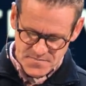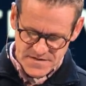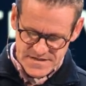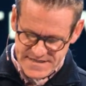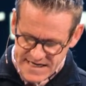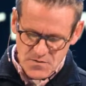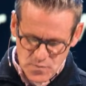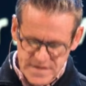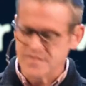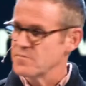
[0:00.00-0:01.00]
Stay
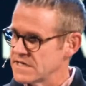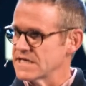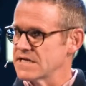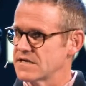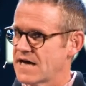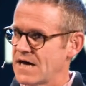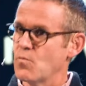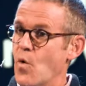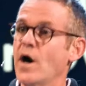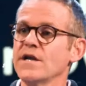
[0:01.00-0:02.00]
with me. I
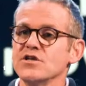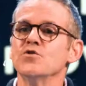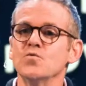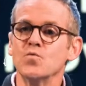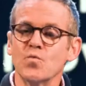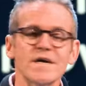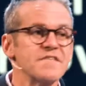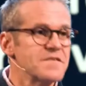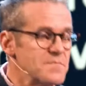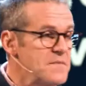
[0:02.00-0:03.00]
want you
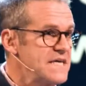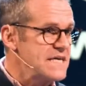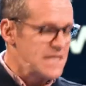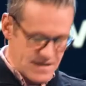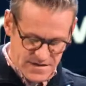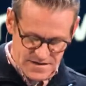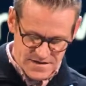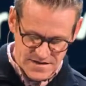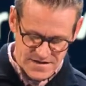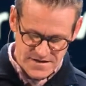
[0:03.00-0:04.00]
with me.
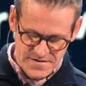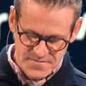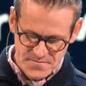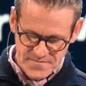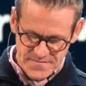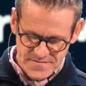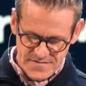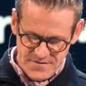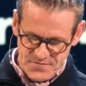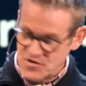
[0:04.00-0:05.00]

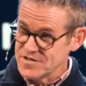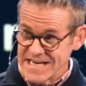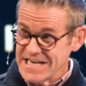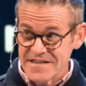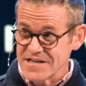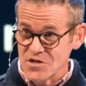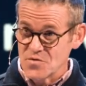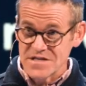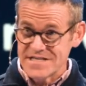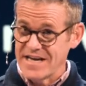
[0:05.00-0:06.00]
If there's anything you
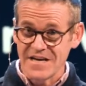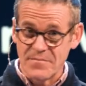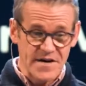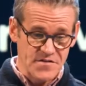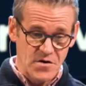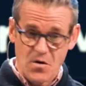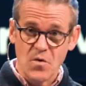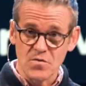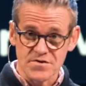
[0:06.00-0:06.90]
could say about the whole